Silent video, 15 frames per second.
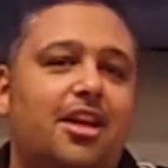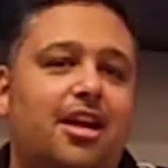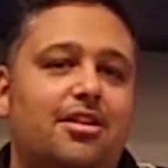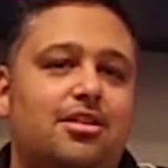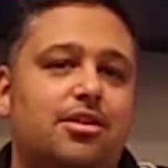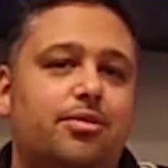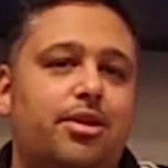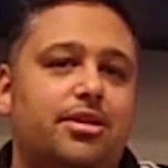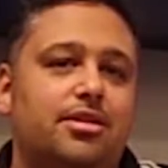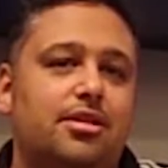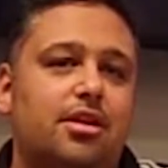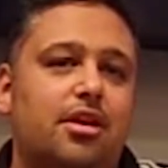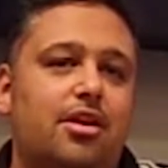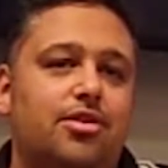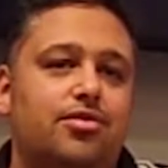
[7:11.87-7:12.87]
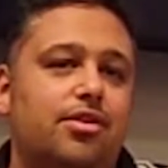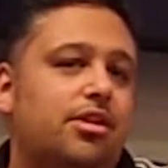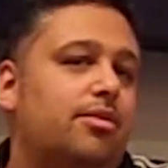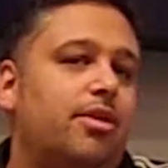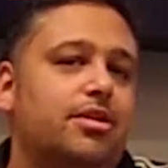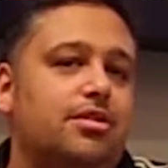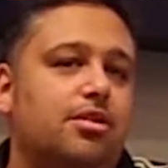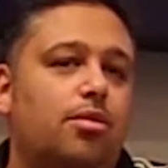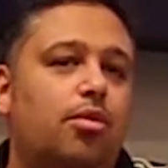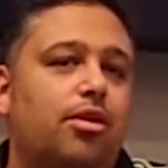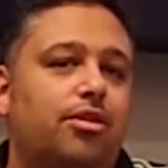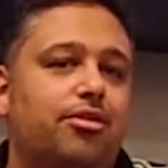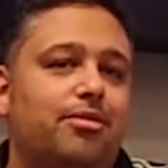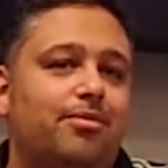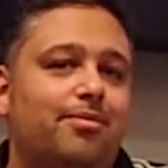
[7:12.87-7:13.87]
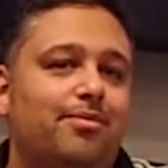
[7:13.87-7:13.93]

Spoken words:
that to the rest of the country and the rest of the world.